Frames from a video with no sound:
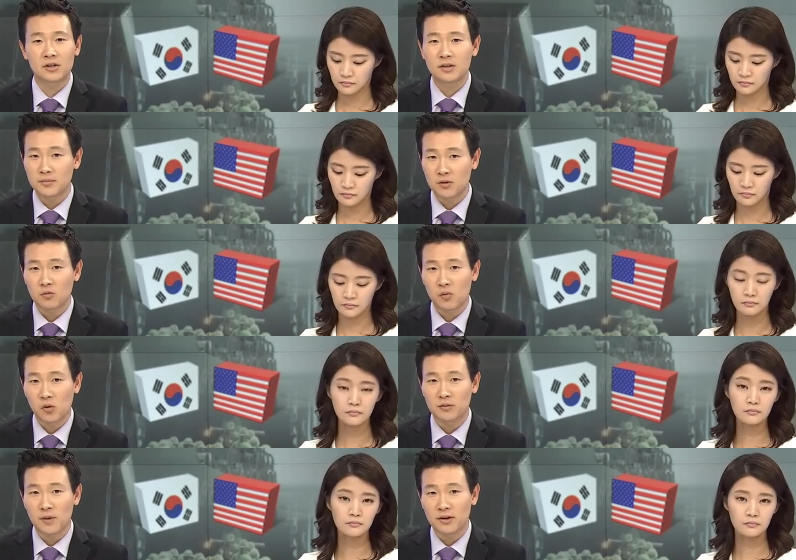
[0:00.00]
Speaker 1: Min
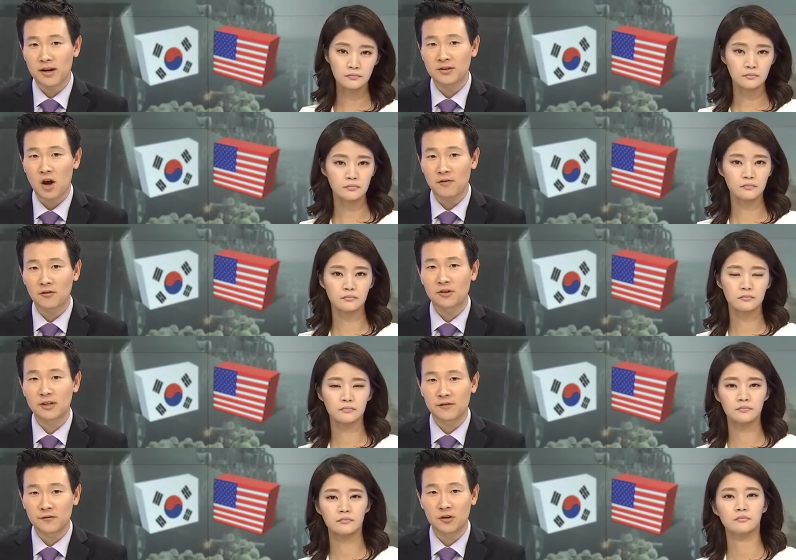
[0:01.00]
reports, Monday's offer
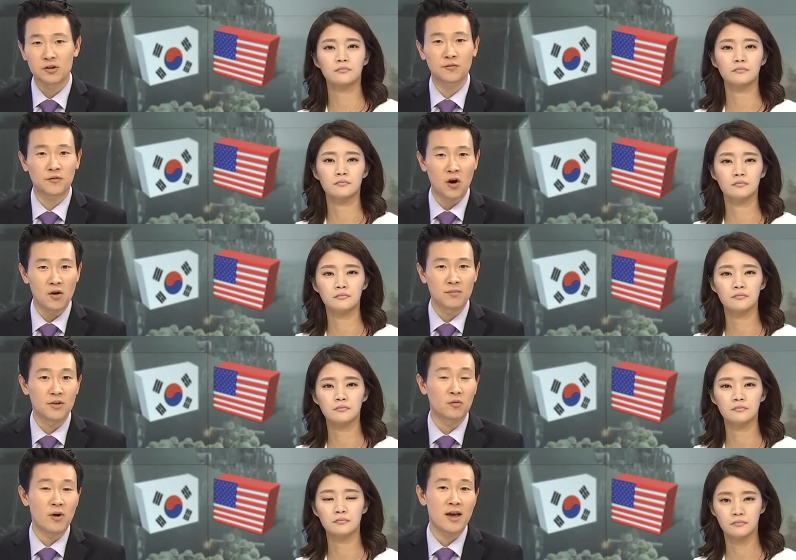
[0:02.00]
differs from the
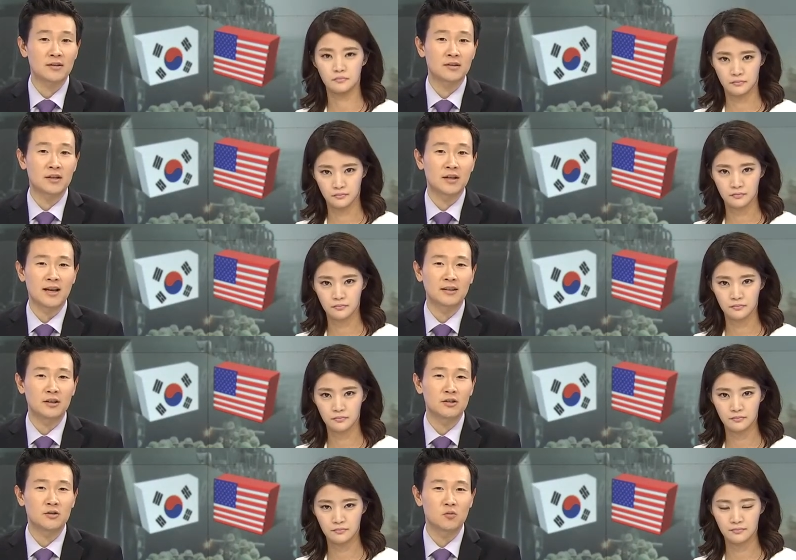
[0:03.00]
rest in at
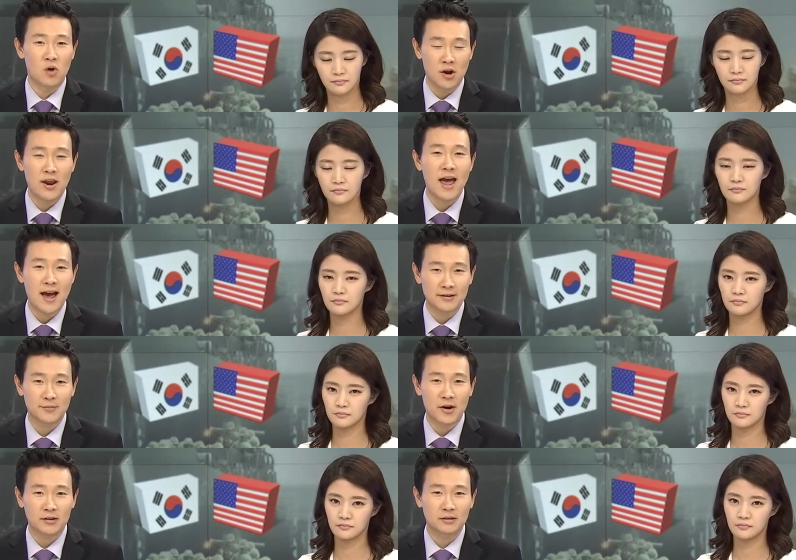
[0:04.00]
least one
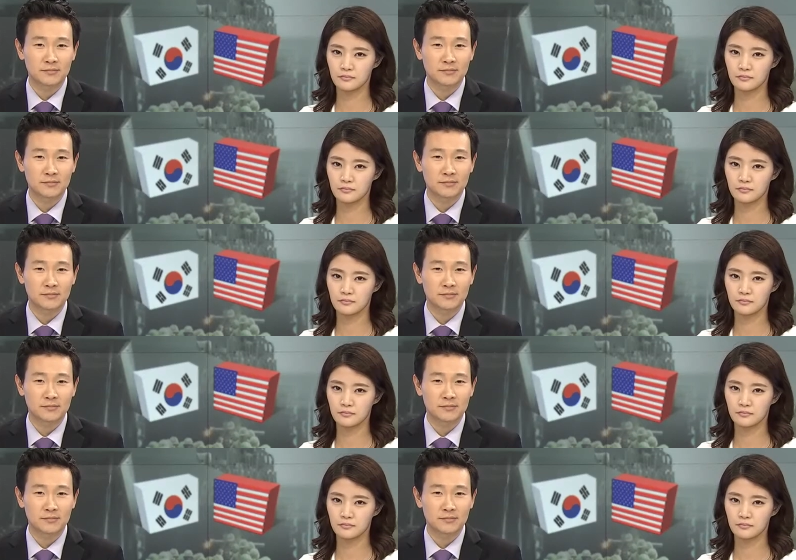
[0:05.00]
aspect.